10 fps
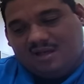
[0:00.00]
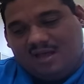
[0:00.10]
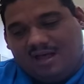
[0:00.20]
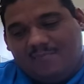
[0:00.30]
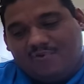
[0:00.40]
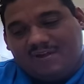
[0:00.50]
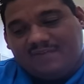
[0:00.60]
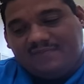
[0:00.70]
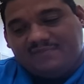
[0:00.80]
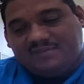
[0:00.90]
Uh,
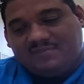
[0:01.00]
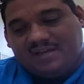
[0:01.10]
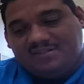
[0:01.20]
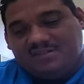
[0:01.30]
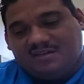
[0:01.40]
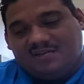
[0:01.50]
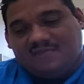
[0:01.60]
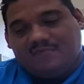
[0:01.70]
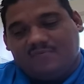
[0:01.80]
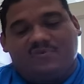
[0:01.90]
brief summation
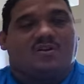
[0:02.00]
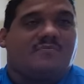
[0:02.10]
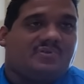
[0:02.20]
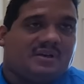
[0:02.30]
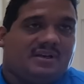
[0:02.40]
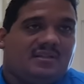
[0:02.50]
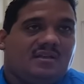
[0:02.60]
of your complaint.